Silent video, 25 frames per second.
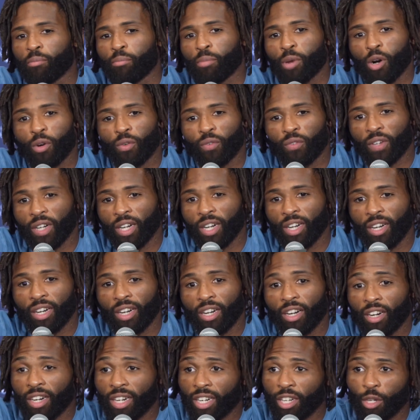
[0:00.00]
Both
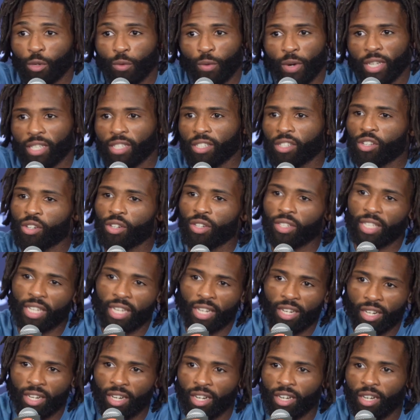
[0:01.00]
are good wrestlers
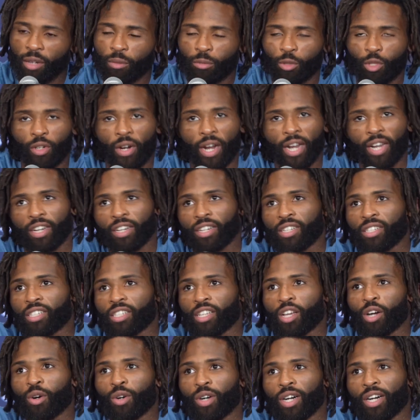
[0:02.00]
and strikers.
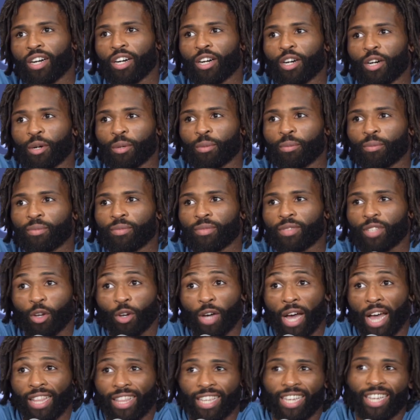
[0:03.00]
So, so
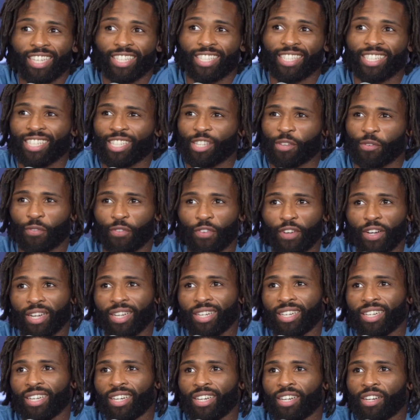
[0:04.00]
I think it's just a
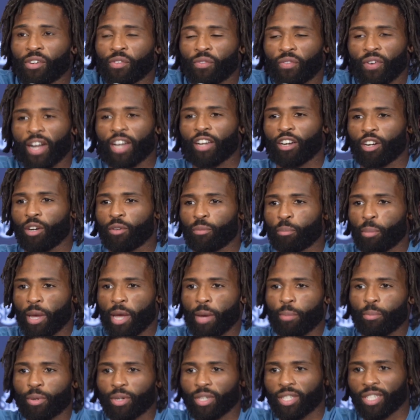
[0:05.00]
fun fight on
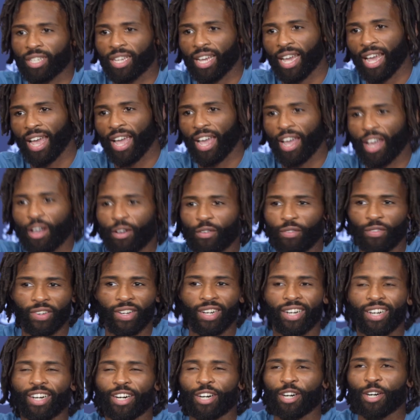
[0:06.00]
paper to have.
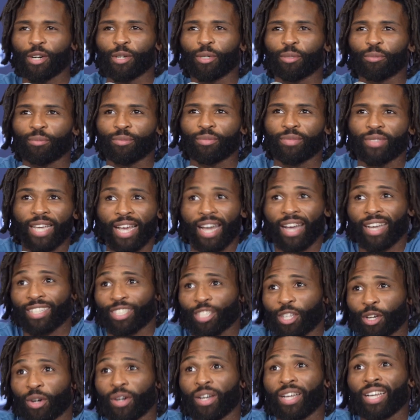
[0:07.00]
Yeah,
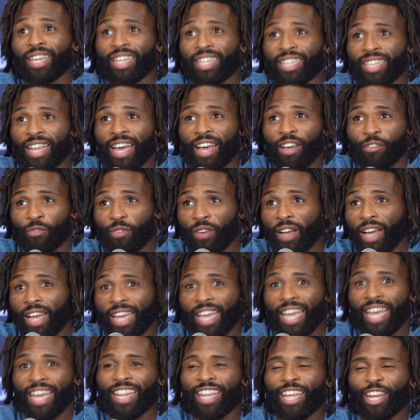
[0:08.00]
so that
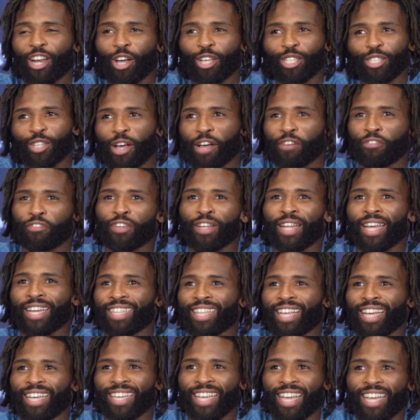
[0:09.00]
fight. And then also I feel like
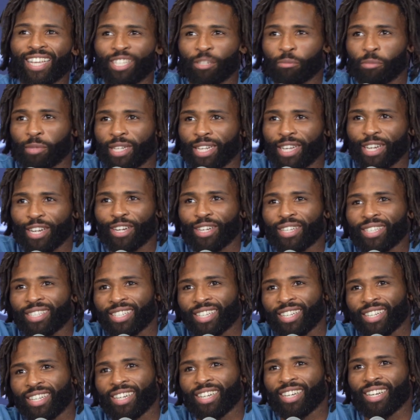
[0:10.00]
that Yancy Medeiros
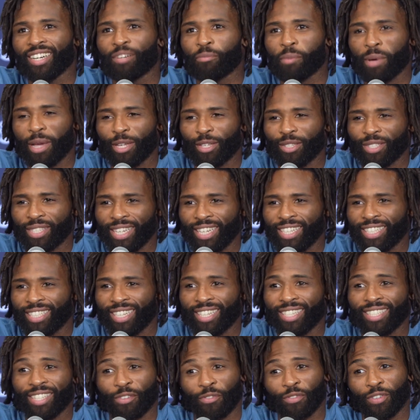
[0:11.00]
and Emmanuel
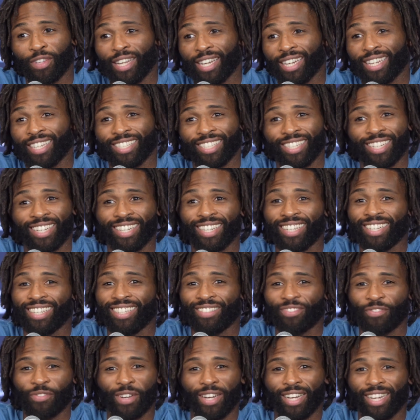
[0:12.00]
Sanchez, I feel like it's a
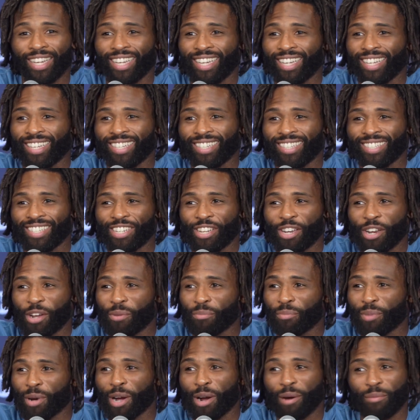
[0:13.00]
good fucking, you
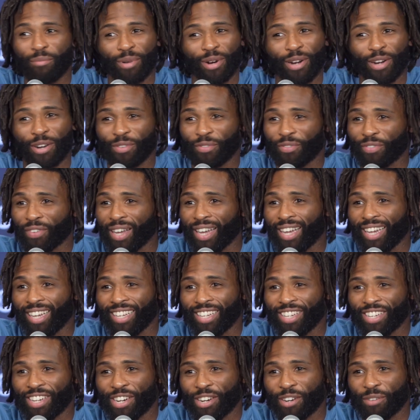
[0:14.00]
know, bomb burner fight,
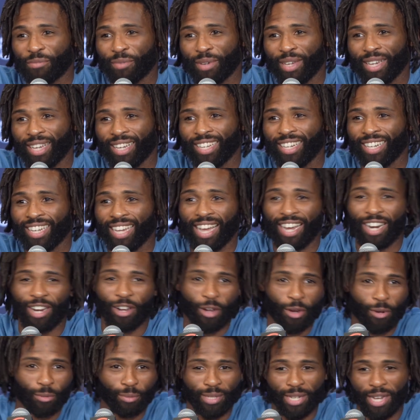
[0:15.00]
you know what I mean? Got a
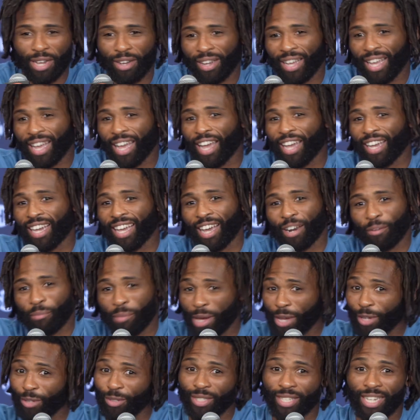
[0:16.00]
hometown guy, got
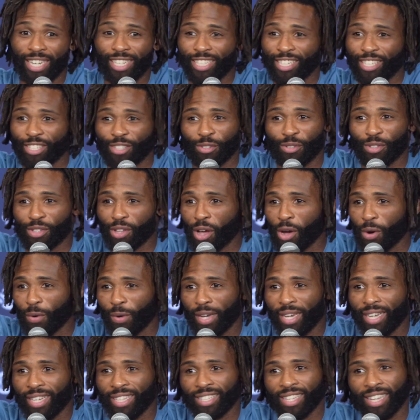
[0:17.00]
Emmanuel Sanchez who's
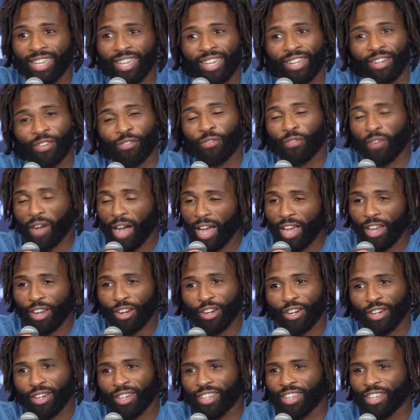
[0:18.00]
always
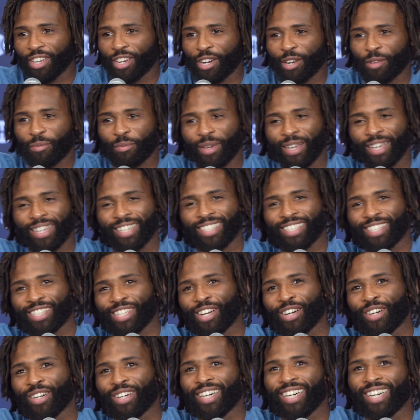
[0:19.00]
fire, you know what I mean?
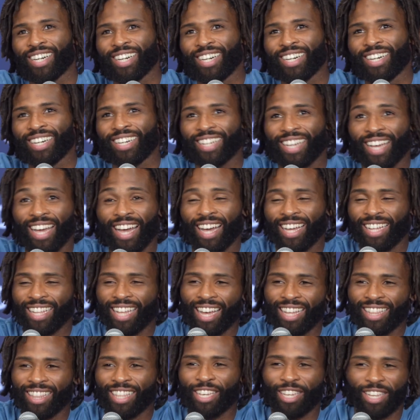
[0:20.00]
So, yeah,
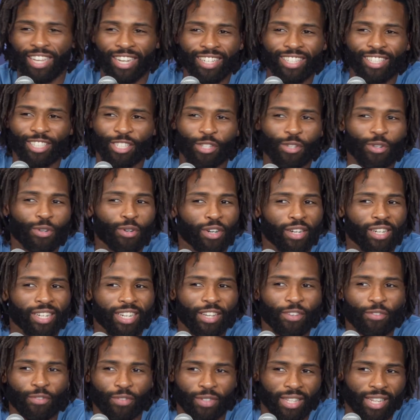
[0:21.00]
I think us two are
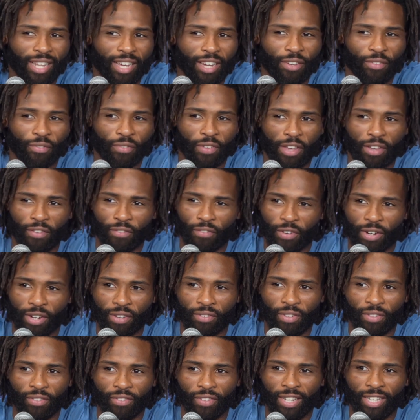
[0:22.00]
definitely like a fan
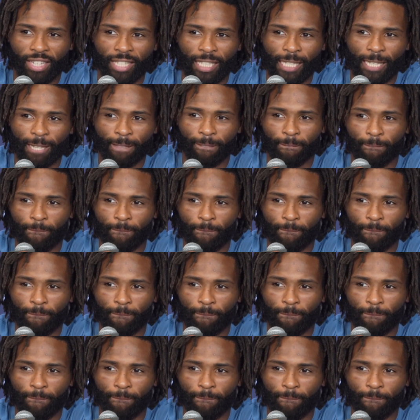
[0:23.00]
favorite fights.